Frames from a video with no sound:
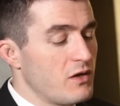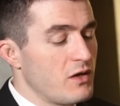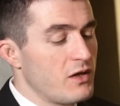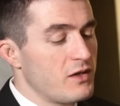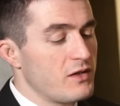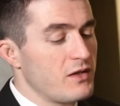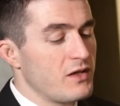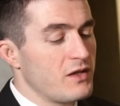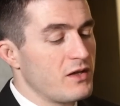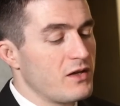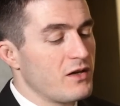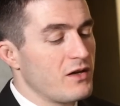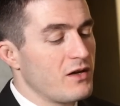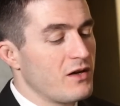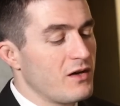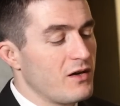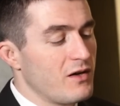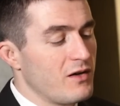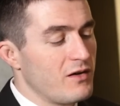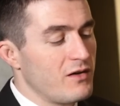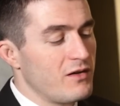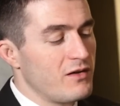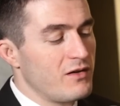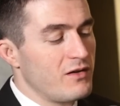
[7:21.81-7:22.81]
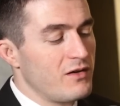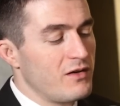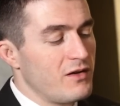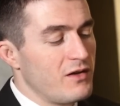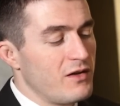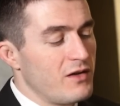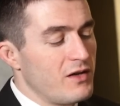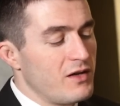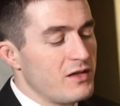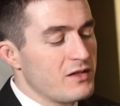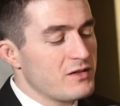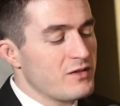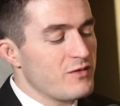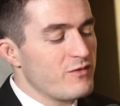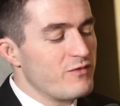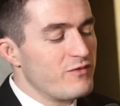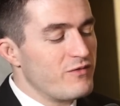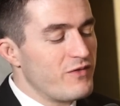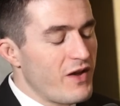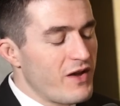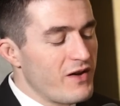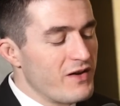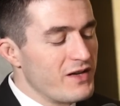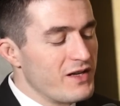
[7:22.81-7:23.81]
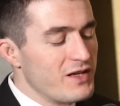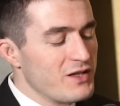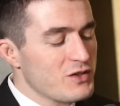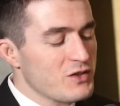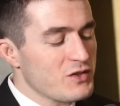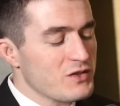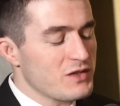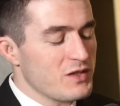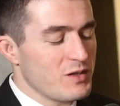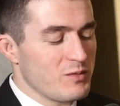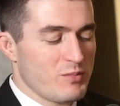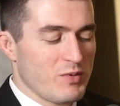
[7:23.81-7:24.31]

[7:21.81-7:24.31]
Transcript: I think it's a very interesting